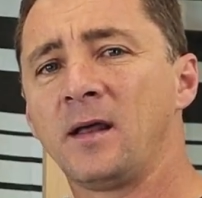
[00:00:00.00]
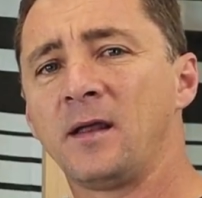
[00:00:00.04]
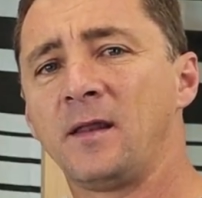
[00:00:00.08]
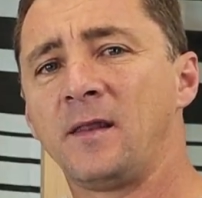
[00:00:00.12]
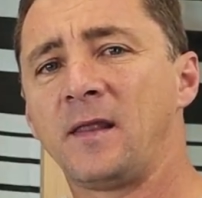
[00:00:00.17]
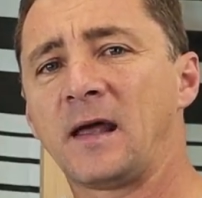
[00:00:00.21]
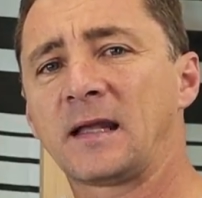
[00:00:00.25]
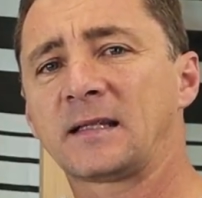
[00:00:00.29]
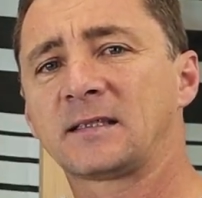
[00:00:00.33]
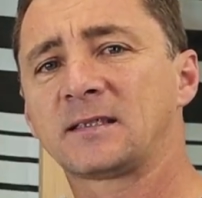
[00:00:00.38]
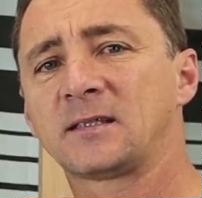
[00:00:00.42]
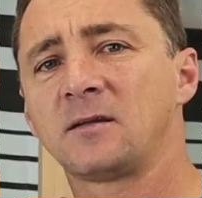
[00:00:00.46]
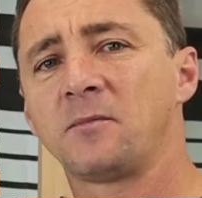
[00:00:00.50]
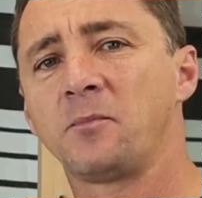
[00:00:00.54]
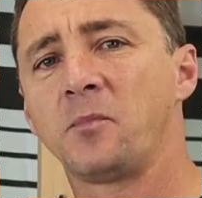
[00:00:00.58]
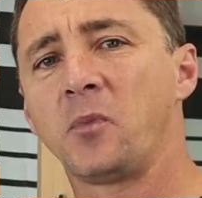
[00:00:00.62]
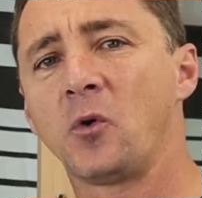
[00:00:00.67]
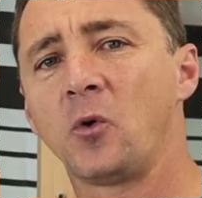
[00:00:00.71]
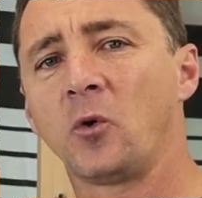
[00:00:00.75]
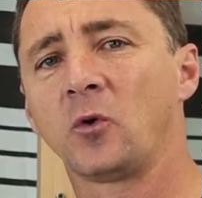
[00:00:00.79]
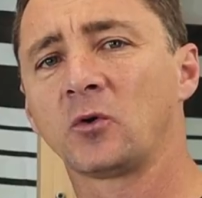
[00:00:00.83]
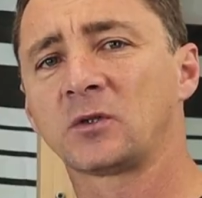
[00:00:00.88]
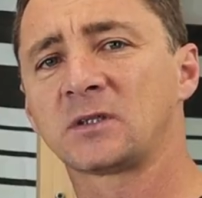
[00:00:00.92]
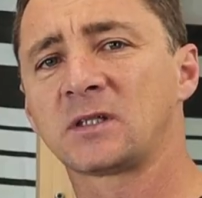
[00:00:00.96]
that
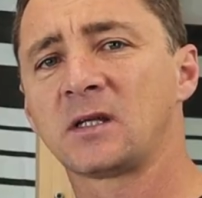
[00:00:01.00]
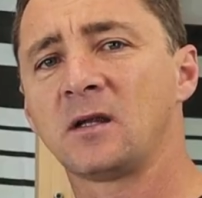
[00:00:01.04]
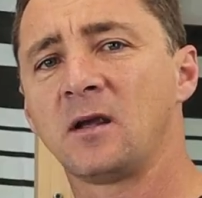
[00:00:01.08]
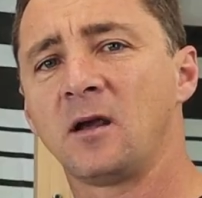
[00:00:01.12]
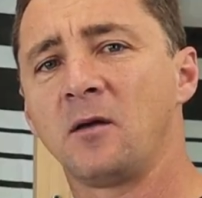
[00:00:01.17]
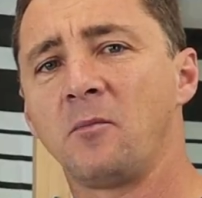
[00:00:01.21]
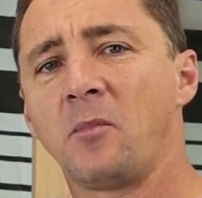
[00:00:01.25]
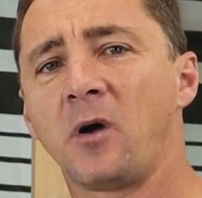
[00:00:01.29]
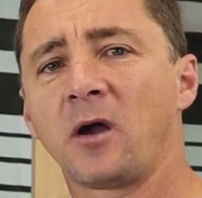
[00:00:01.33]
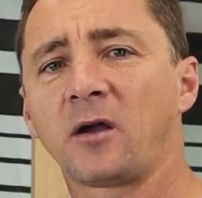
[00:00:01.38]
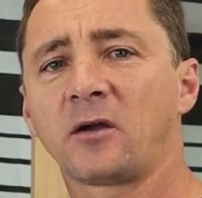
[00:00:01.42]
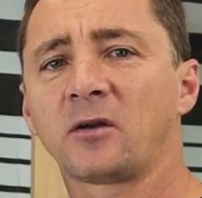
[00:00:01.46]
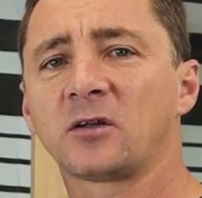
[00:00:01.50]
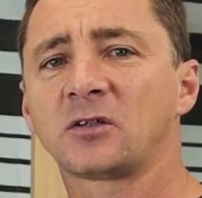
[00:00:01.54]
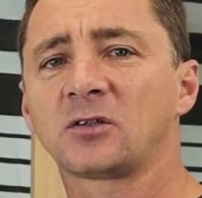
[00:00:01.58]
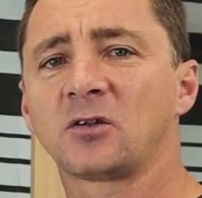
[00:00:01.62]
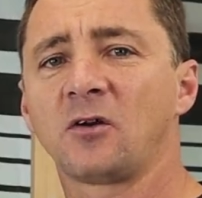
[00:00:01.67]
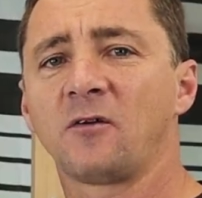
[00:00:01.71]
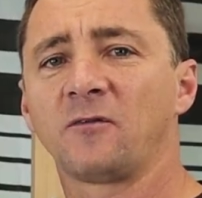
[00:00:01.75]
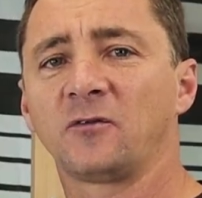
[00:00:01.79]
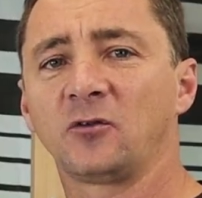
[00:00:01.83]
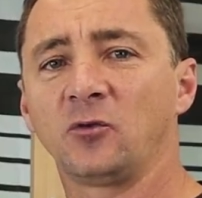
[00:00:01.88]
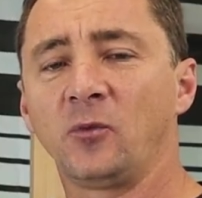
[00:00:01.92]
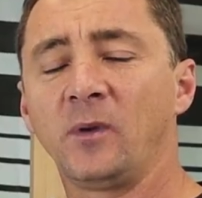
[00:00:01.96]
supports
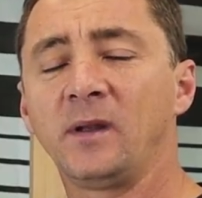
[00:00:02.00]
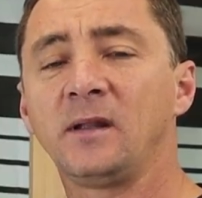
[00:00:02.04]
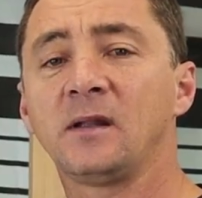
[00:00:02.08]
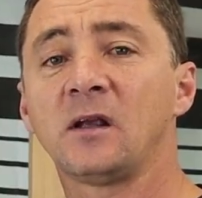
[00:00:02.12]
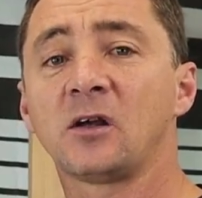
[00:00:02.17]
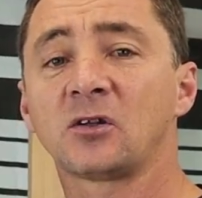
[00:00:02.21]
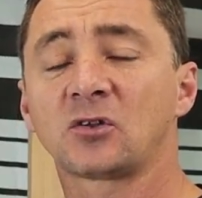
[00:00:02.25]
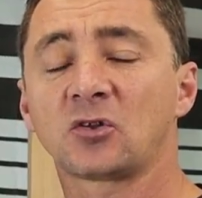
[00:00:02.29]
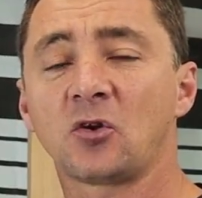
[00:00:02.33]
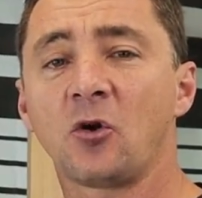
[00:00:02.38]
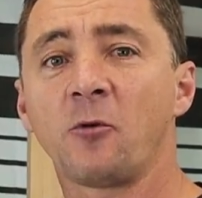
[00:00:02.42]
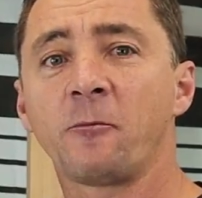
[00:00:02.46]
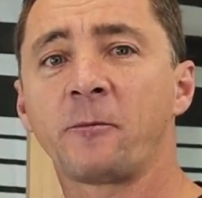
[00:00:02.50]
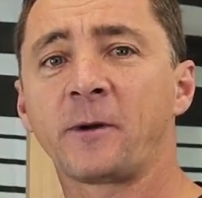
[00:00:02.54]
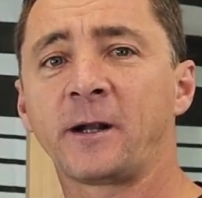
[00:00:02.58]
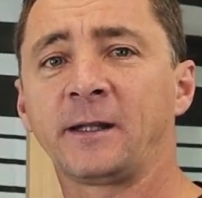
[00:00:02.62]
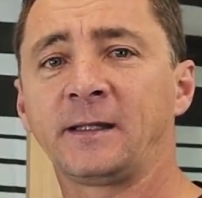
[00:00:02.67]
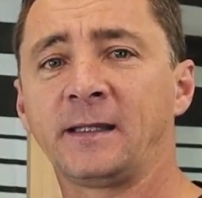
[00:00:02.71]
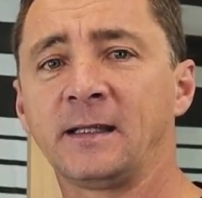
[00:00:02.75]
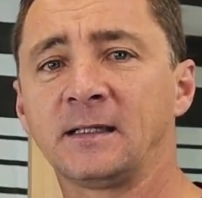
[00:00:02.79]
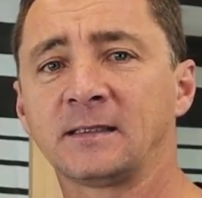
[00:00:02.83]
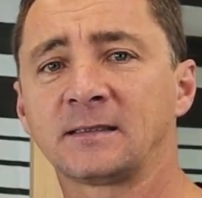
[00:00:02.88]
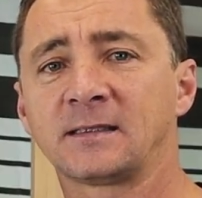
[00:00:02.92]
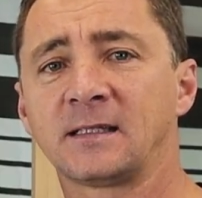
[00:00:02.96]
Microsoft Windows
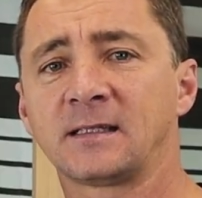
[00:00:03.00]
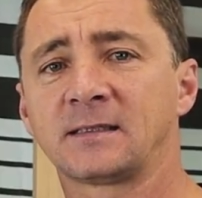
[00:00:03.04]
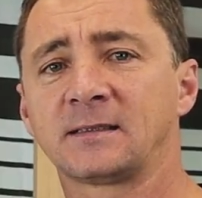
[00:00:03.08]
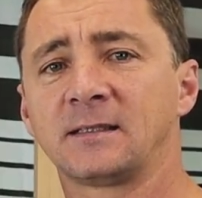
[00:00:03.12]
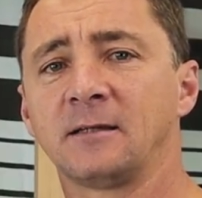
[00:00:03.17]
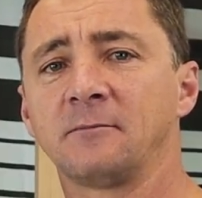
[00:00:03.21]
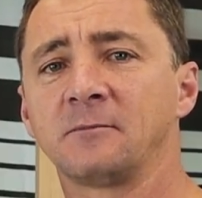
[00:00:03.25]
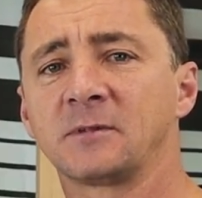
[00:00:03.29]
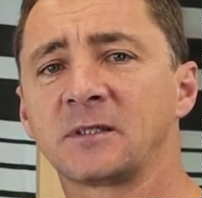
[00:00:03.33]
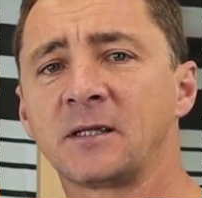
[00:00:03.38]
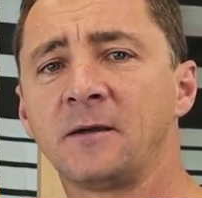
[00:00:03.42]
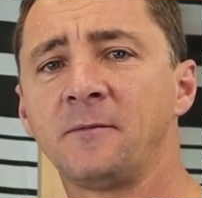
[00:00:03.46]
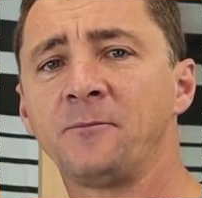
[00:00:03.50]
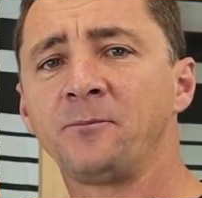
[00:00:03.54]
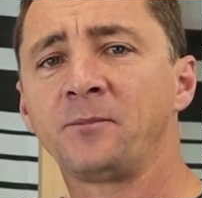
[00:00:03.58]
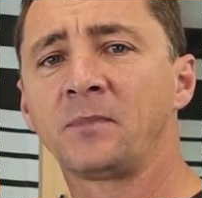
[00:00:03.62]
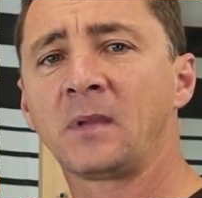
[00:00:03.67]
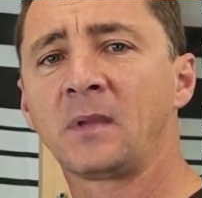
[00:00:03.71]
operating systems.